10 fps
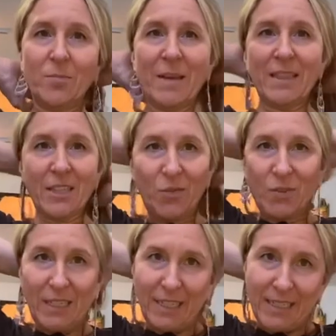make this
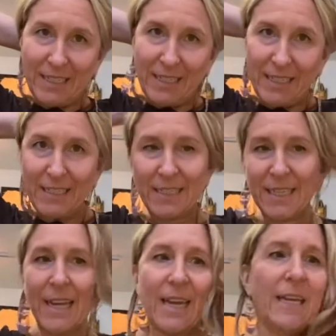really easy
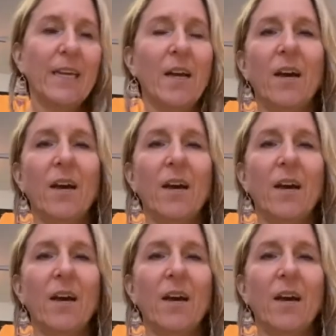today.